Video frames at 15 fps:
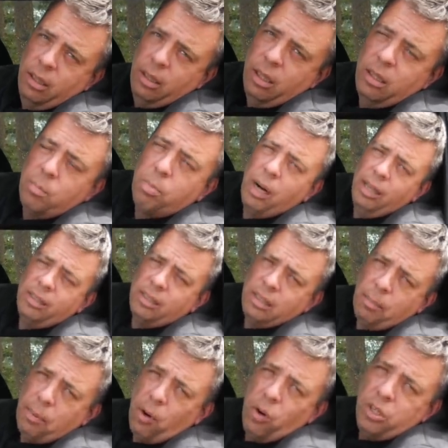the price is
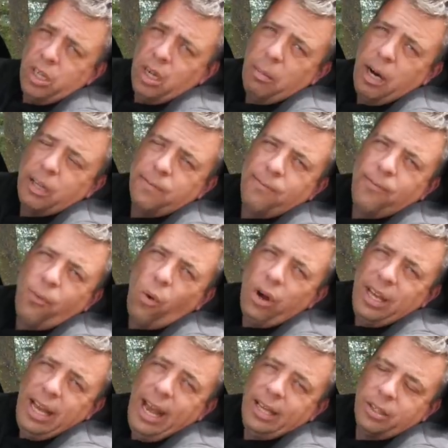approaching about
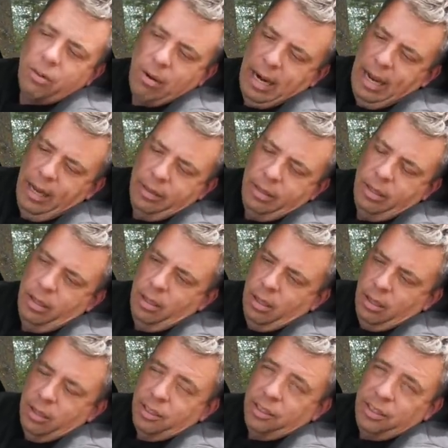48 grand.
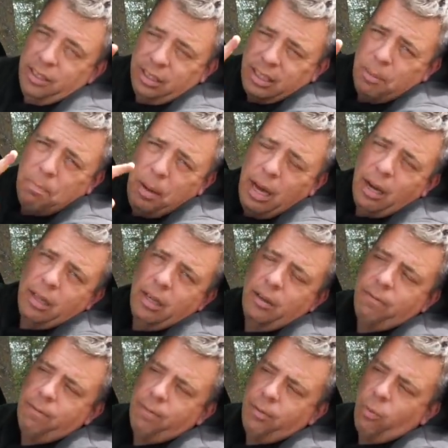Still
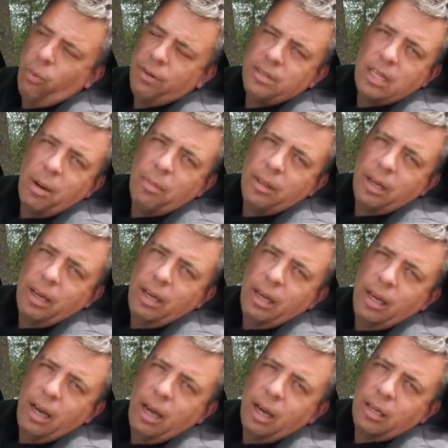competitive with some of the
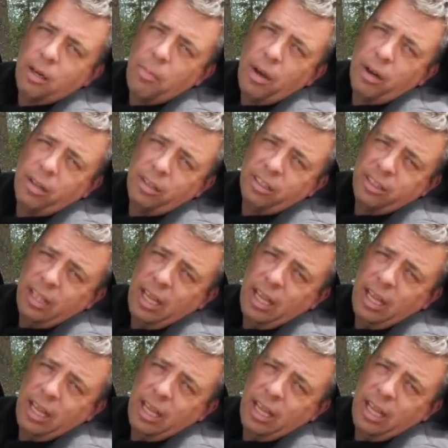uh, competitors